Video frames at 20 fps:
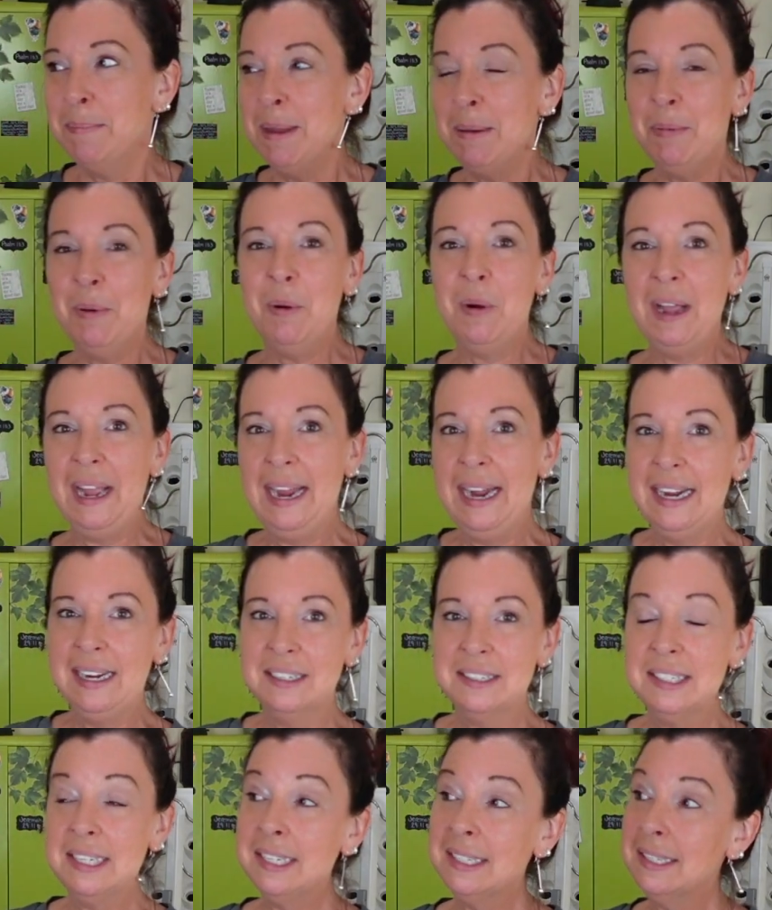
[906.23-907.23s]
People will
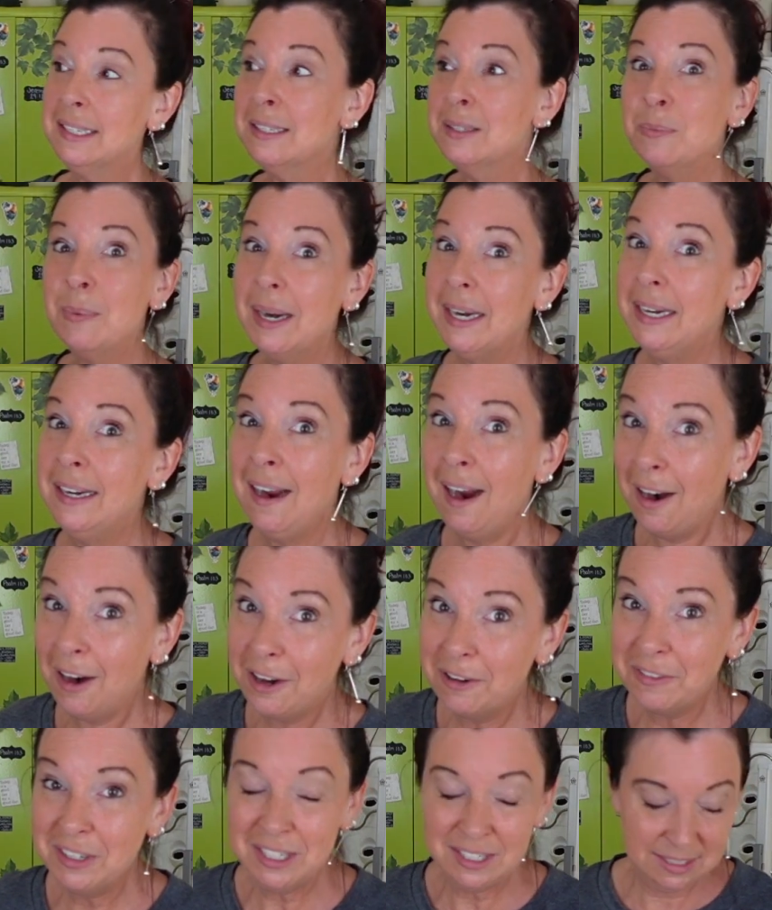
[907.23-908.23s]
ask, is this ready to
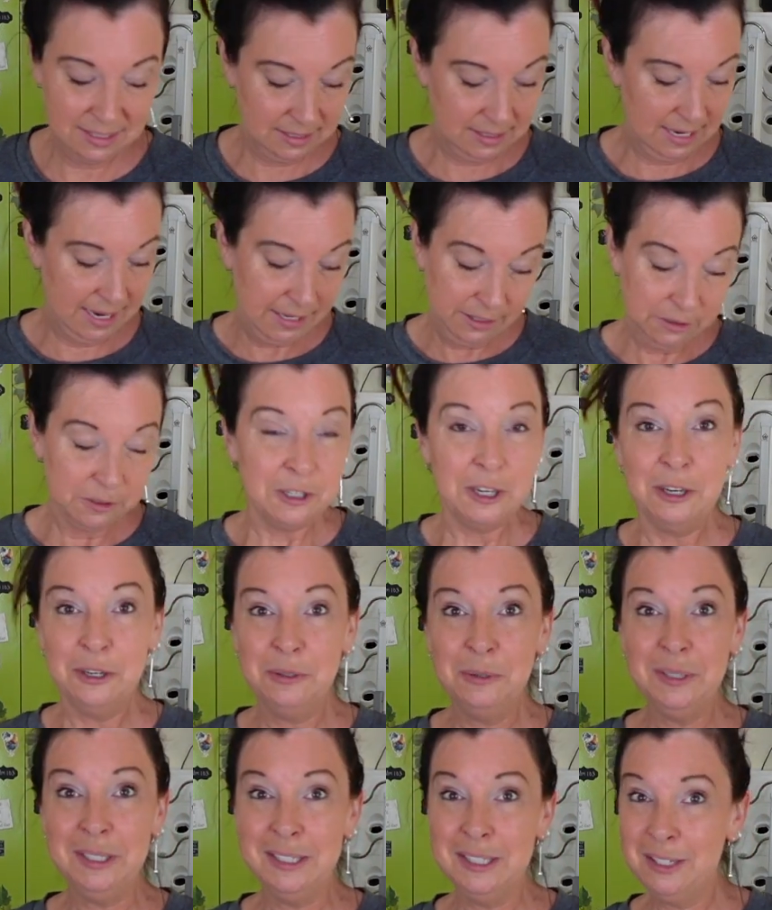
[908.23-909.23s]
harvest? I don't
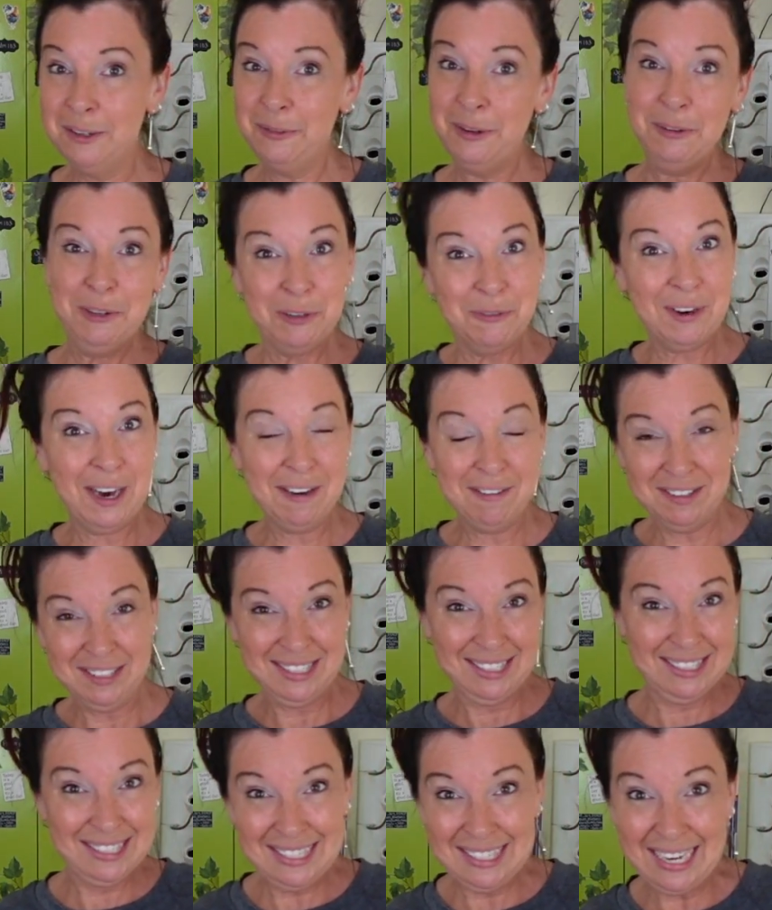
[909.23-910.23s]
know. Is it 55 to
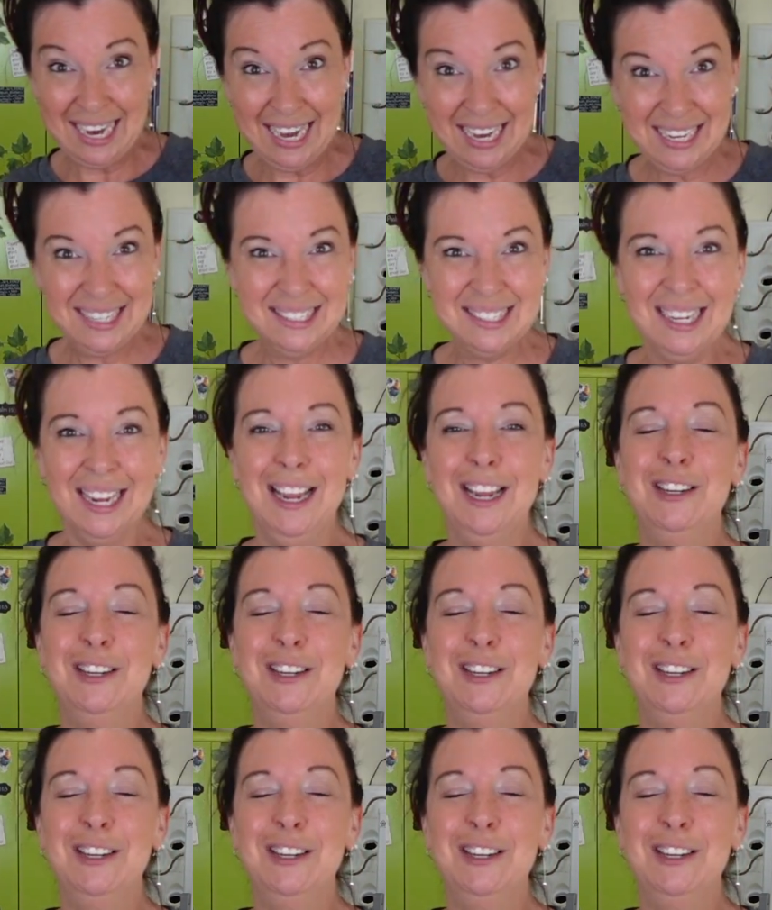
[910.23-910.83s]
60 days?